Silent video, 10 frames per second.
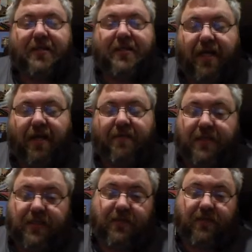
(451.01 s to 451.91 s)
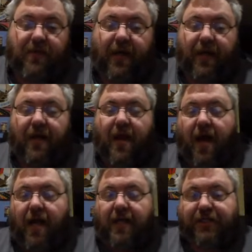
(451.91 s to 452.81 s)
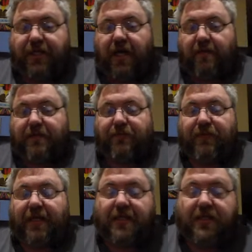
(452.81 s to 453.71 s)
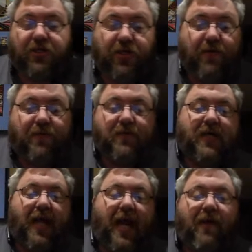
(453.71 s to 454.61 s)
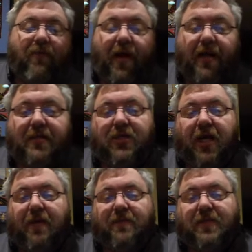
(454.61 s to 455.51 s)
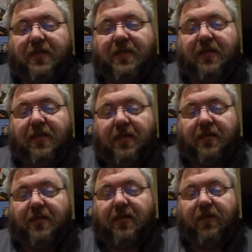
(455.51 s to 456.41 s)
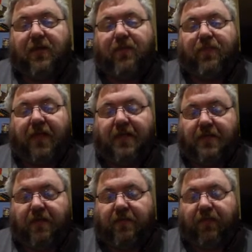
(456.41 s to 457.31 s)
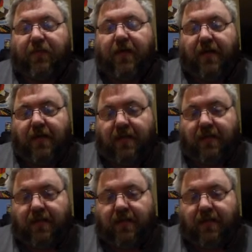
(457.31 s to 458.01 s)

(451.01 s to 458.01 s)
Instead of destroying 9 gems, we get to choose 8 red gems to place on the board.